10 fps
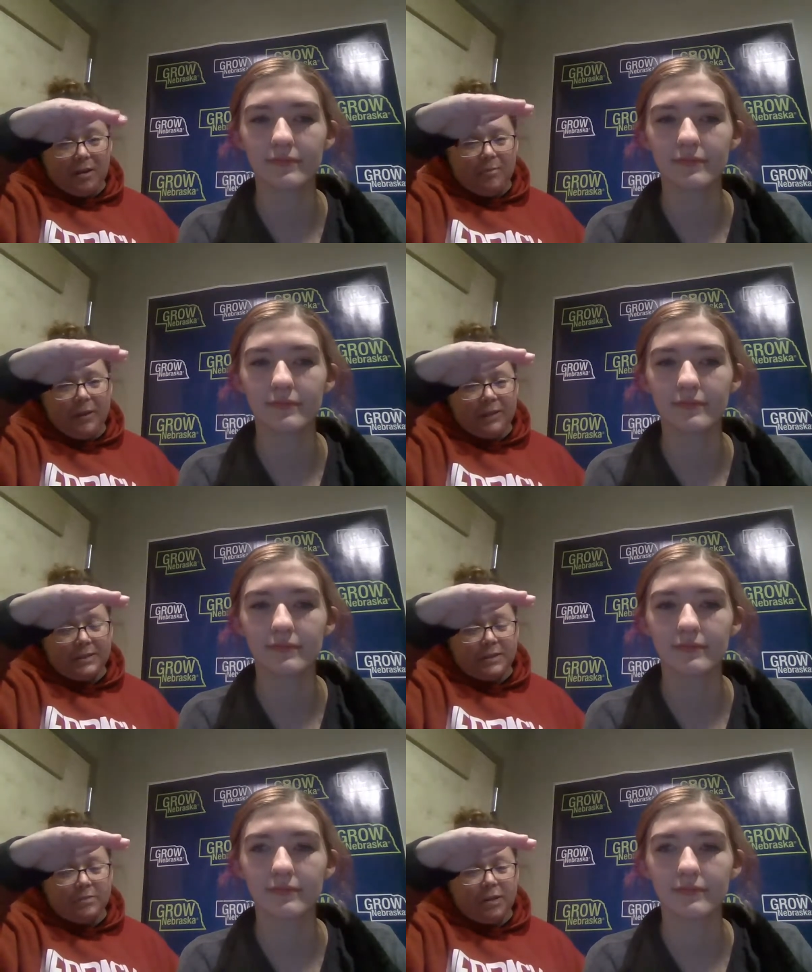Speaker 1: the hump
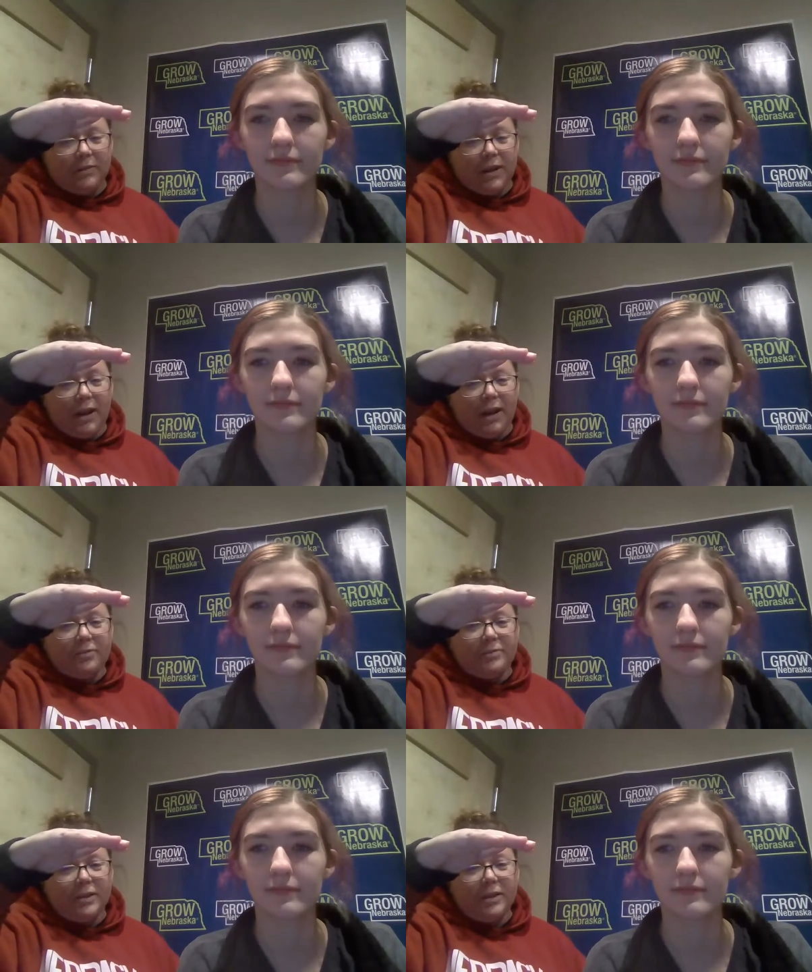makes it a 12 and a
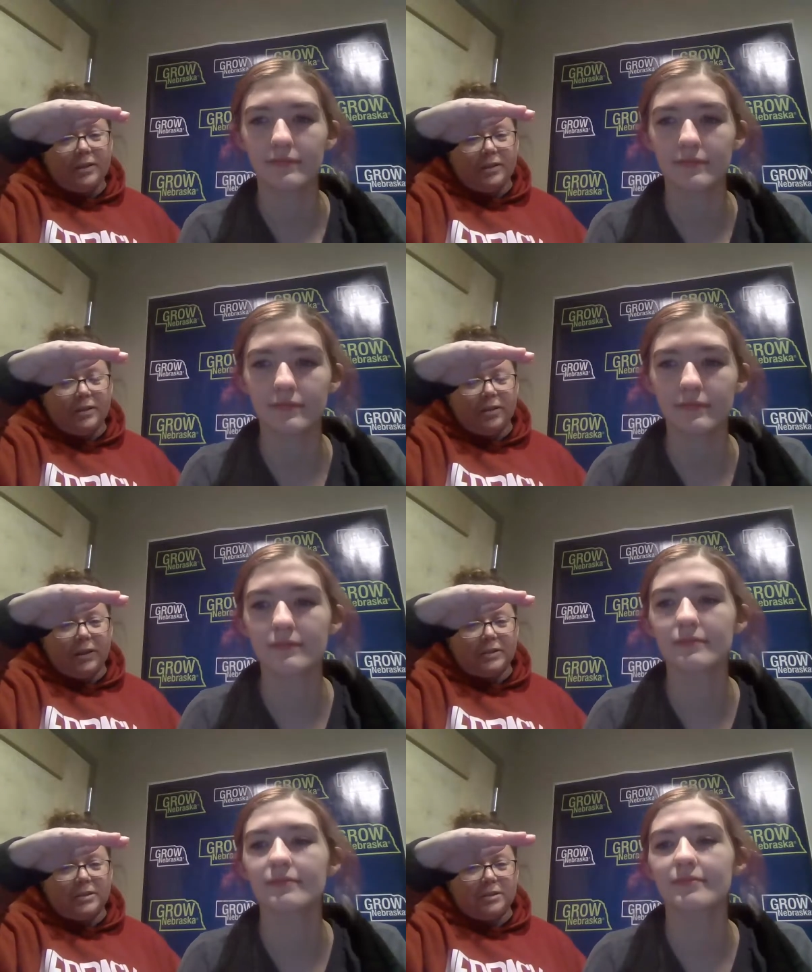half, they're
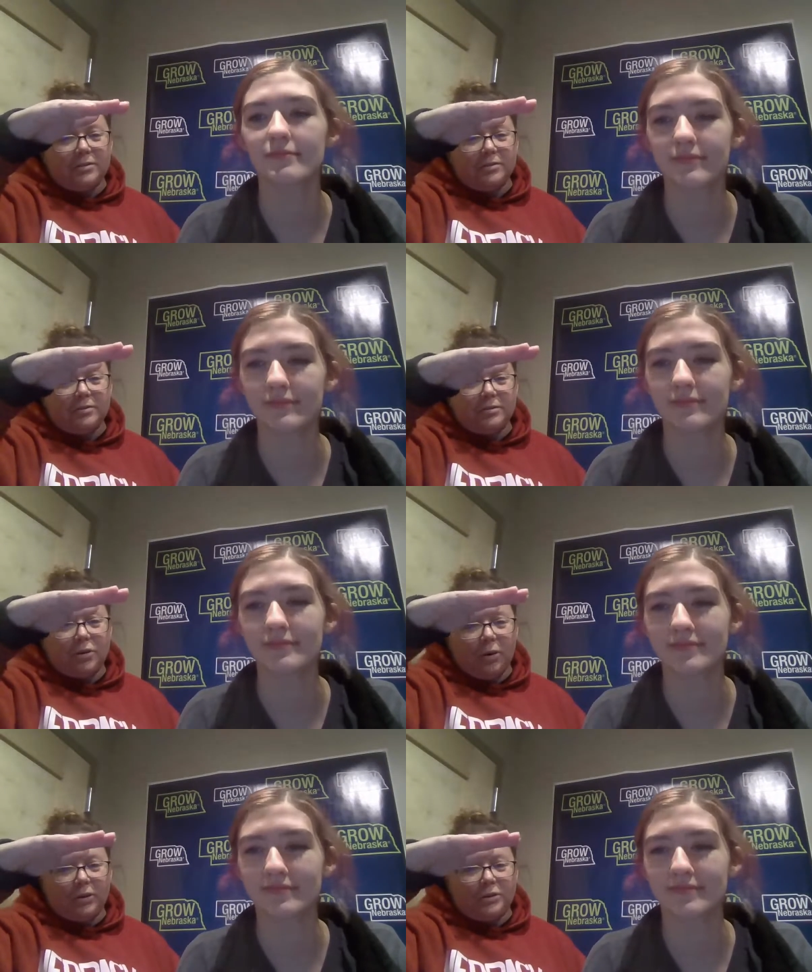going to
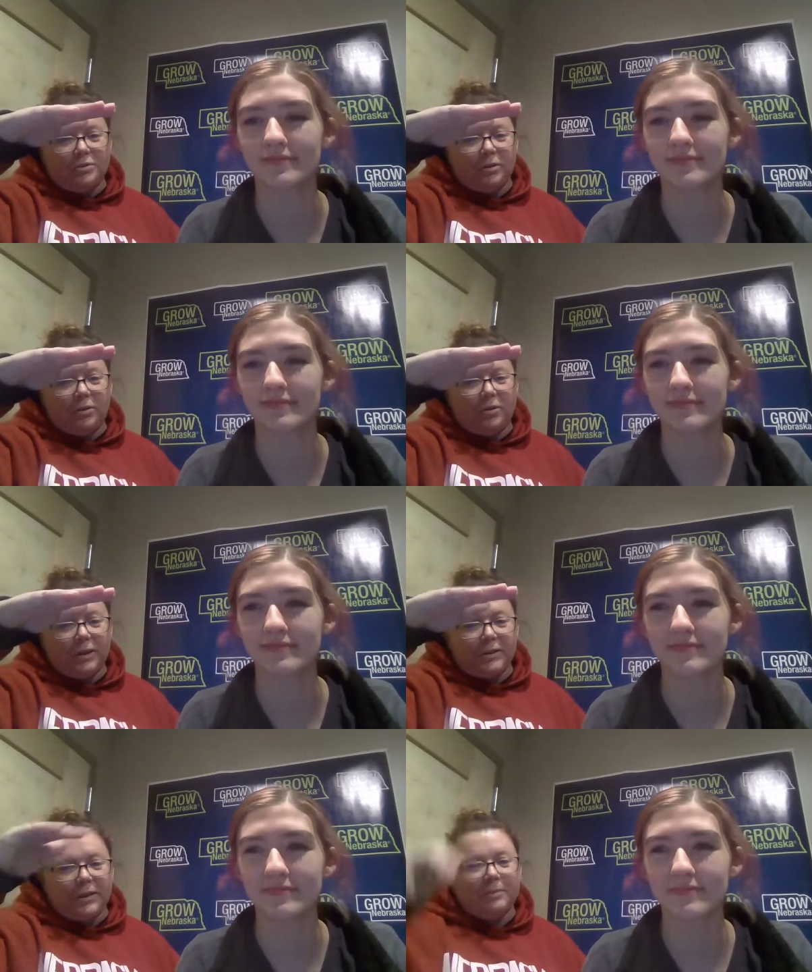charge you
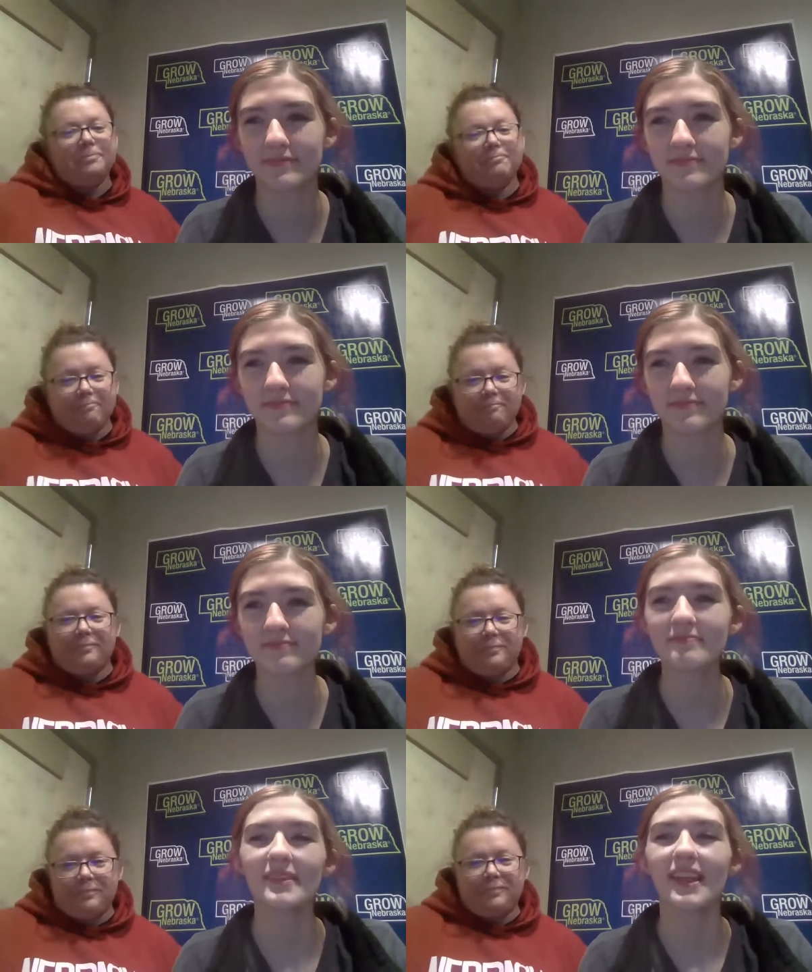accordingly
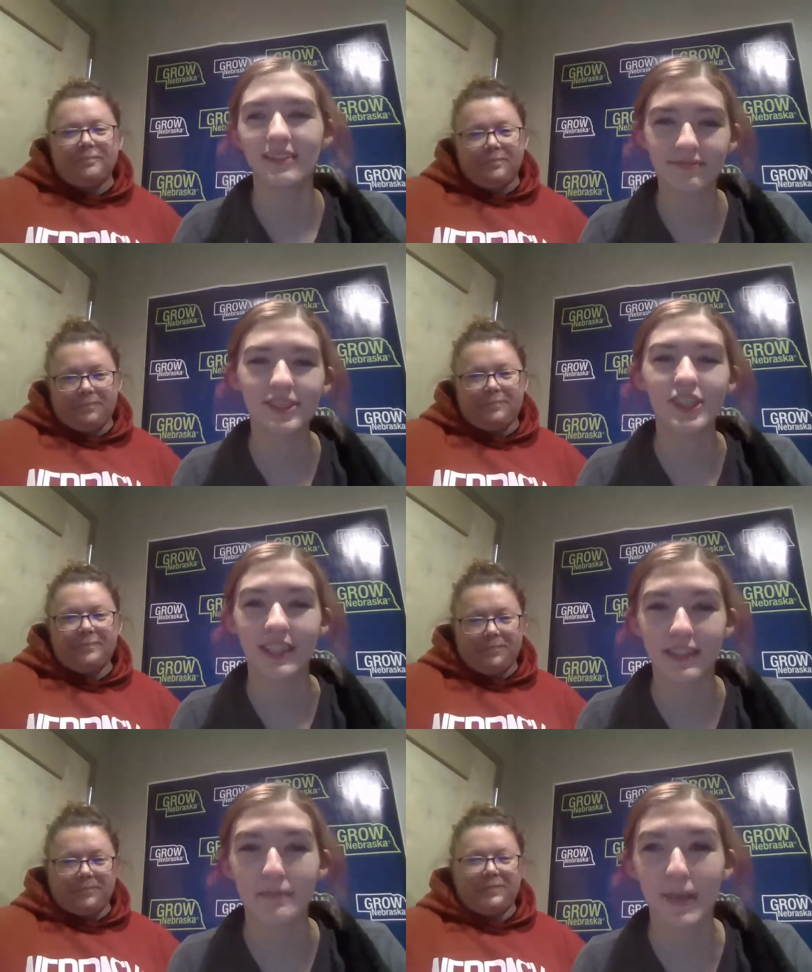
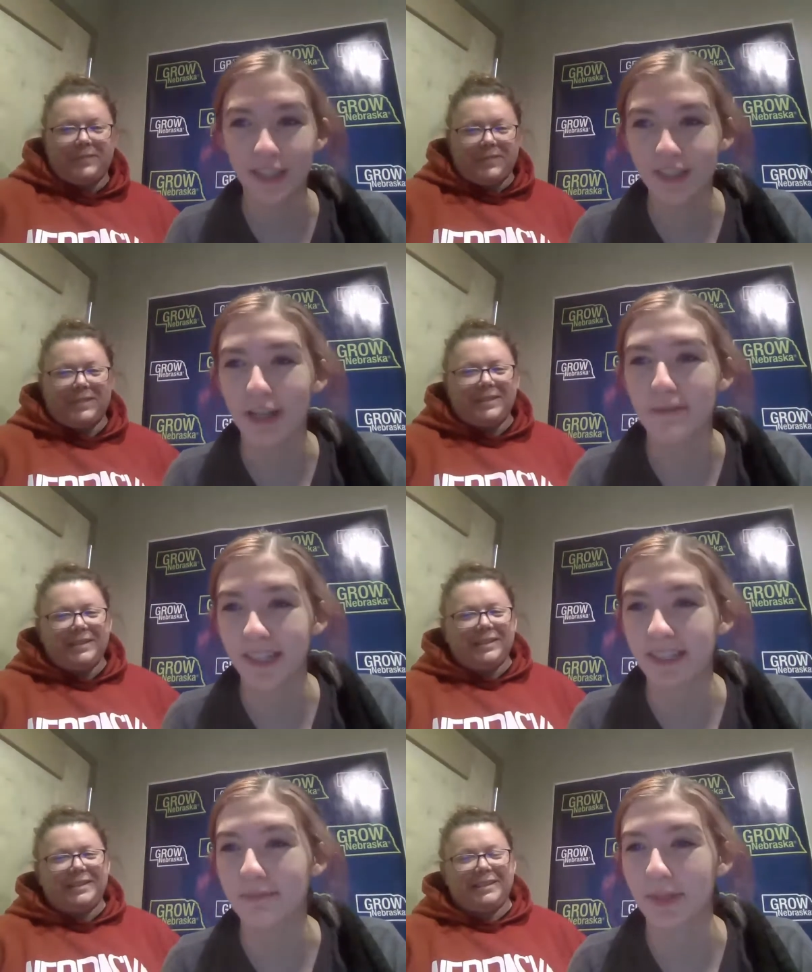
Speaker 2: she did a better job
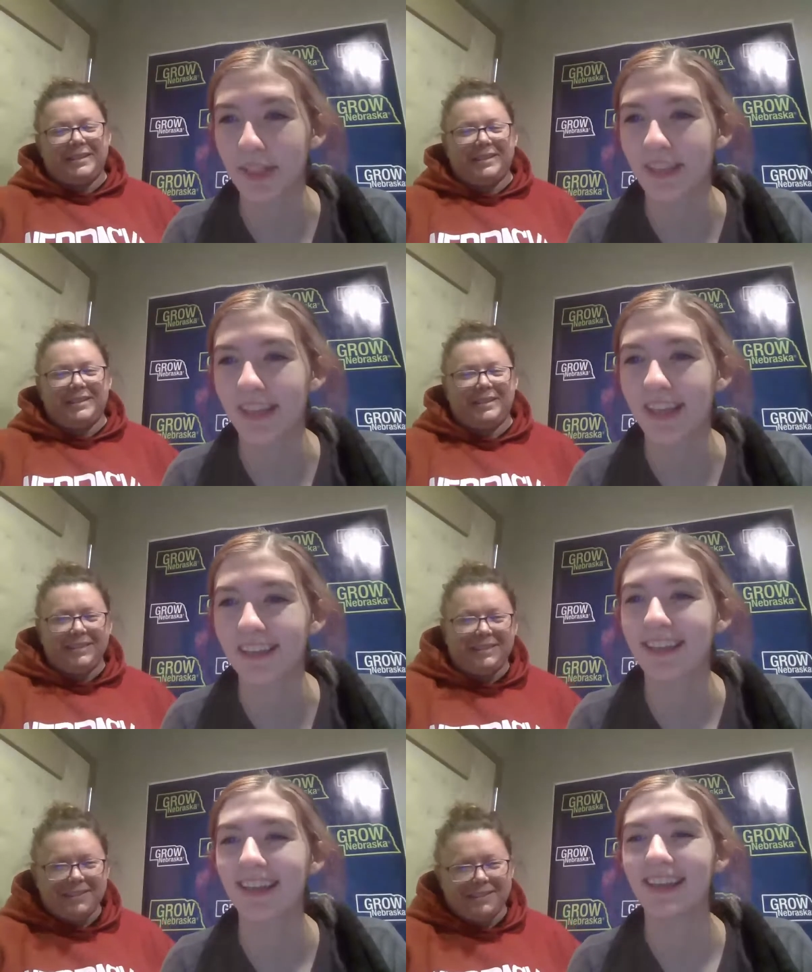at explaining
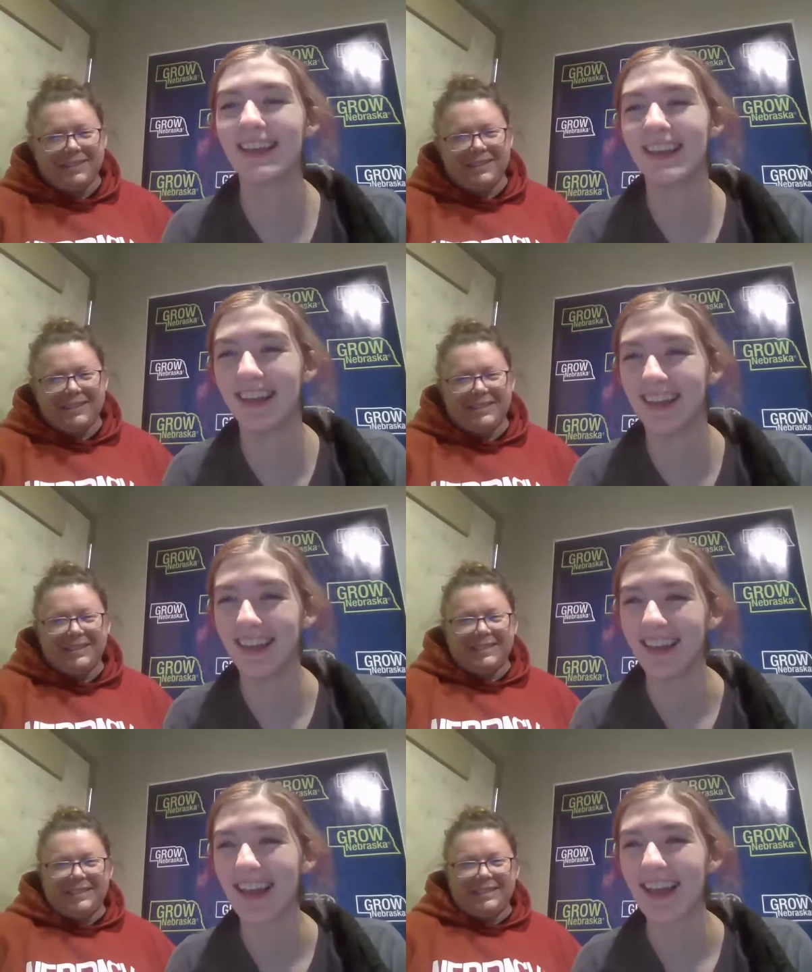that.